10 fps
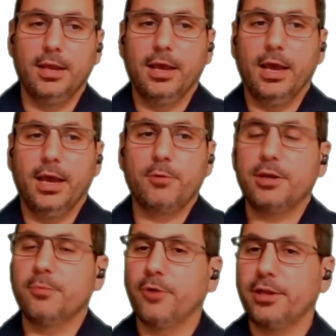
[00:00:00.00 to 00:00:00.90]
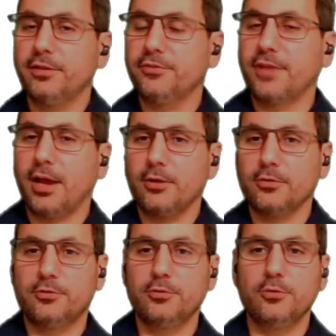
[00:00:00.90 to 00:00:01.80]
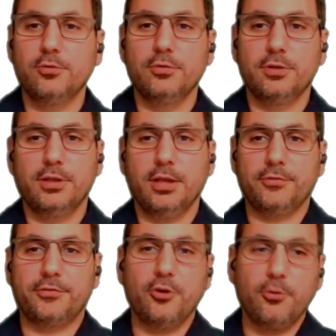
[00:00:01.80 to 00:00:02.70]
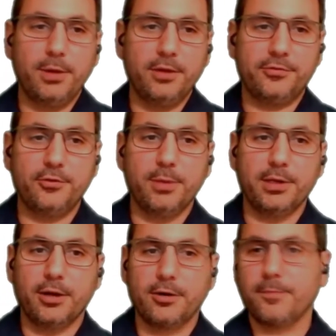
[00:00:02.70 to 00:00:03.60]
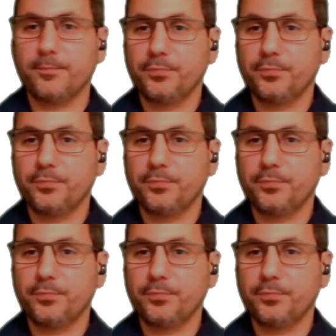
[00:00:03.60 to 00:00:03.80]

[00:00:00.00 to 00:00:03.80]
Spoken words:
And we could break these down to a skill-based human error.